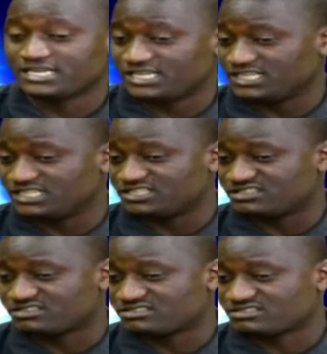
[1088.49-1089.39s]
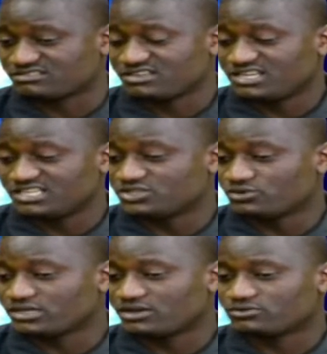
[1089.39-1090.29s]
He's
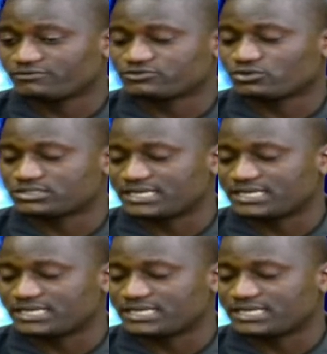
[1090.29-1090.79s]
looking out of sorts.